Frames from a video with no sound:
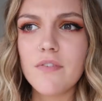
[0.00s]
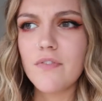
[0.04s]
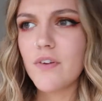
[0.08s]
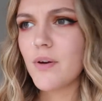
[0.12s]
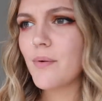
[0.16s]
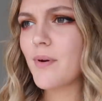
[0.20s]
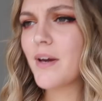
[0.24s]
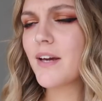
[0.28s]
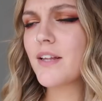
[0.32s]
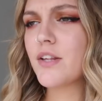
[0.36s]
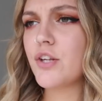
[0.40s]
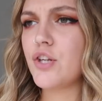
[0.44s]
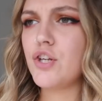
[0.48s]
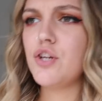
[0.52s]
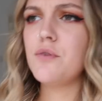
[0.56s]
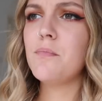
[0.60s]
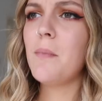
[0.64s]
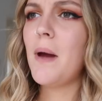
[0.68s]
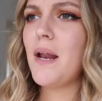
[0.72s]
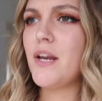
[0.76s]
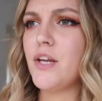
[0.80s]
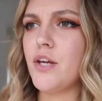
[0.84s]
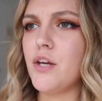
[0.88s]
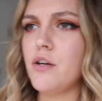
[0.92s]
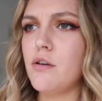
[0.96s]
reviewing the new
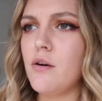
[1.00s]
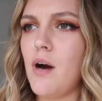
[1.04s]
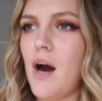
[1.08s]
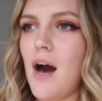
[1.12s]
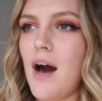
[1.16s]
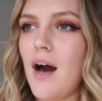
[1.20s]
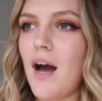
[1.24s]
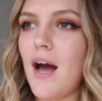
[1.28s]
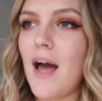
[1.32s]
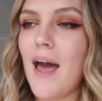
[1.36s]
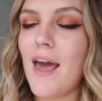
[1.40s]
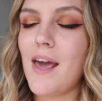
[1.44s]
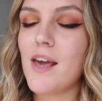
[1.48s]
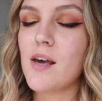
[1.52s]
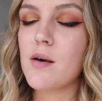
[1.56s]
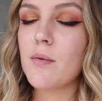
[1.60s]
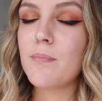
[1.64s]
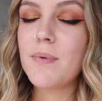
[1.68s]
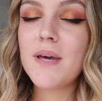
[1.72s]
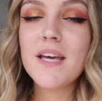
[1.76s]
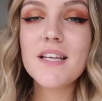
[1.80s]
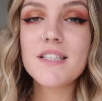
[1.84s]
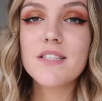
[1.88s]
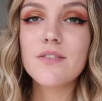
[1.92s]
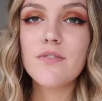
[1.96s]
menu at a
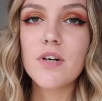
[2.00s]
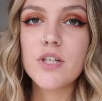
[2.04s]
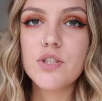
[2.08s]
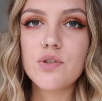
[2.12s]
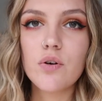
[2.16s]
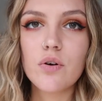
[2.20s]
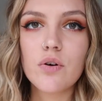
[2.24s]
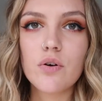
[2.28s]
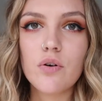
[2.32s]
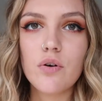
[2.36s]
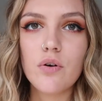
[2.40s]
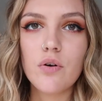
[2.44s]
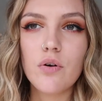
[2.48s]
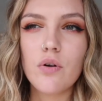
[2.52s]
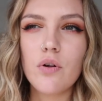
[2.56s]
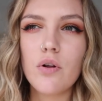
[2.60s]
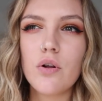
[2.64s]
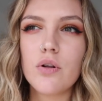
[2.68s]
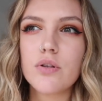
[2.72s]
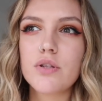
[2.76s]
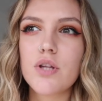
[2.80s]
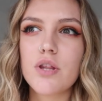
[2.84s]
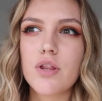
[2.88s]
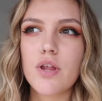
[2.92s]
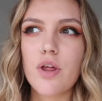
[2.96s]
pizza restaurant
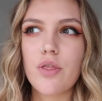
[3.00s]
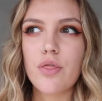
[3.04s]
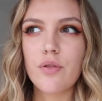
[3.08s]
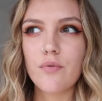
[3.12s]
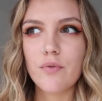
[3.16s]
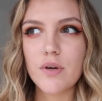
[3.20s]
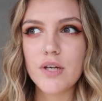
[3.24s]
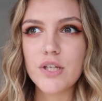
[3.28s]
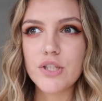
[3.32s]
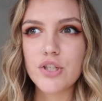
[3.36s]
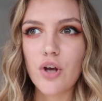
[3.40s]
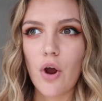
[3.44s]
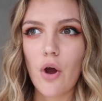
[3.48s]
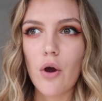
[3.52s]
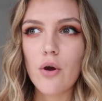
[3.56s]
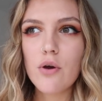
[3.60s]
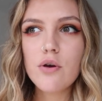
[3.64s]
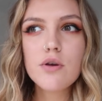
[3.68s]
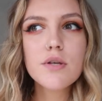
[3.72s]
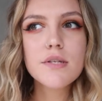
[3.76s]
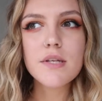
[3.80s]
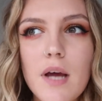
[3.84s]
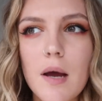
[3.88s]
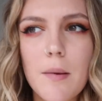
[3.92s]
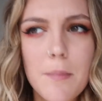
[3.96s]
called The Three
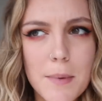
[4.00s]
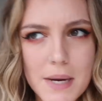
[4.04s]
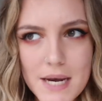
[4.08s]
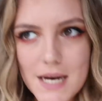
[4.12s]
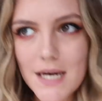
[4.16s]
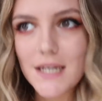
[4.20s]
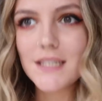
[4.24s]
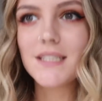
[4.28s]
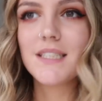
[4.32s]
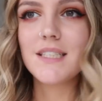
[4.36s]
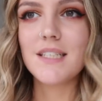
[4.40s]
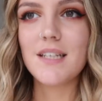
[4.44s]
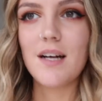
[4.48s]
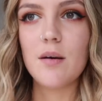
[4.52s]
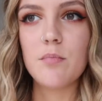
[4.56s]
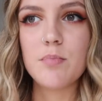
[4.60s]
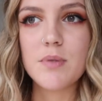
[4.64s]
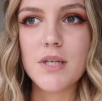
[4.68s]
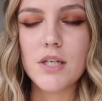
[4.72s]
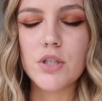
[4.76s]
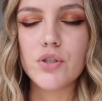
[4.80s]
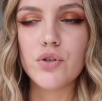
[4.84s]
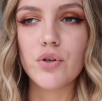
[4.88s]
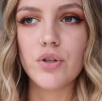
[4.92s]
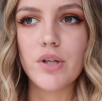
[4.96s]
Joes. I'm
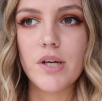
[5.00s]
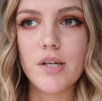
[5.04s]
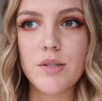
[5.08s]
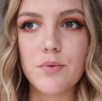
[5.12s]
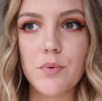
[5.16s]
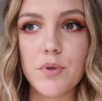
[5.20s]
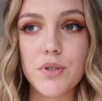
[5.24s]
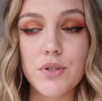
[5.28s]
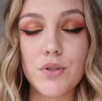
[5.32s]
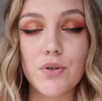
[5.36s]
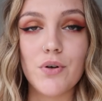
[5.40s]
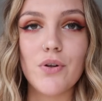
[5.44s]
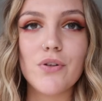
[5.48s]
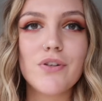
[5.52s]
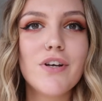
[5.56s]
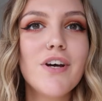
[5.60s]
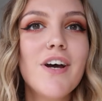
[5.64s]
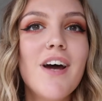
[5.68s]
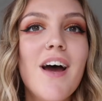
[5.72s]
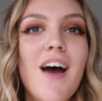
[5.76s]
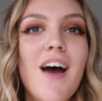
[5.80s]
99% sure that is what it's called.